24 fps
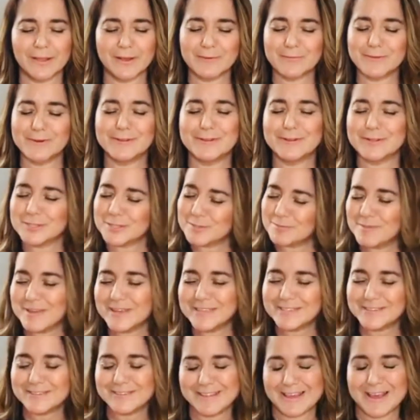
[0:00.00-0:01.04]
we don't speak
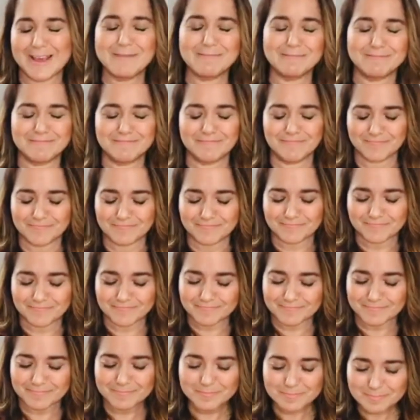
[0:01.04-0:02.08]
to them.
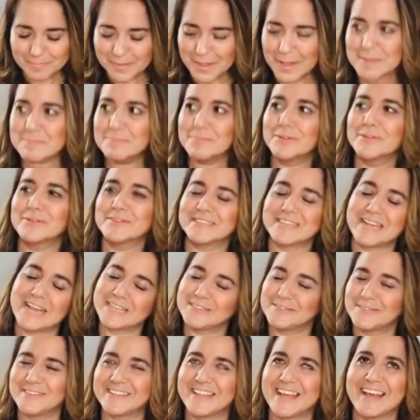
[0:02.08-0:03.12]
Apologize
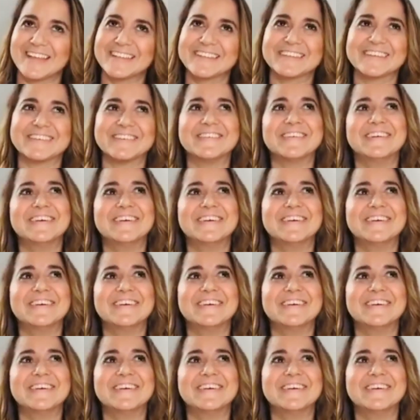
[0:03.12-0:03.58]
for that.